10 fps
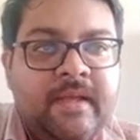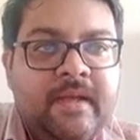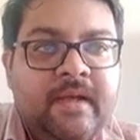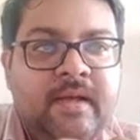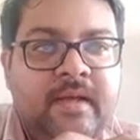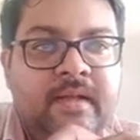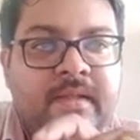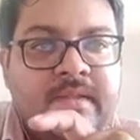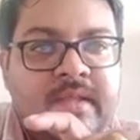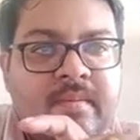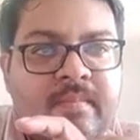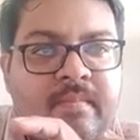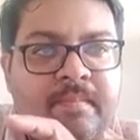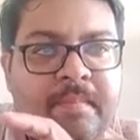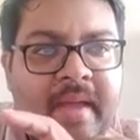The
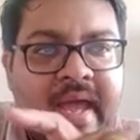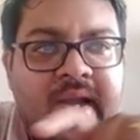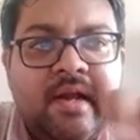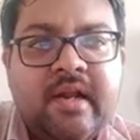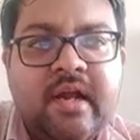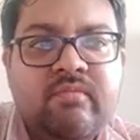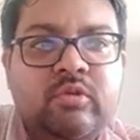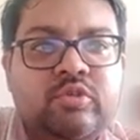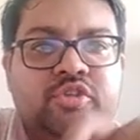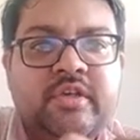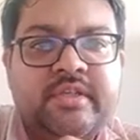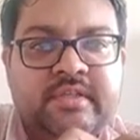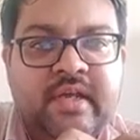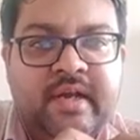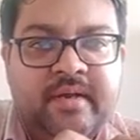parallel convolution is
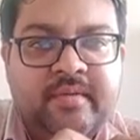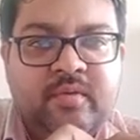done.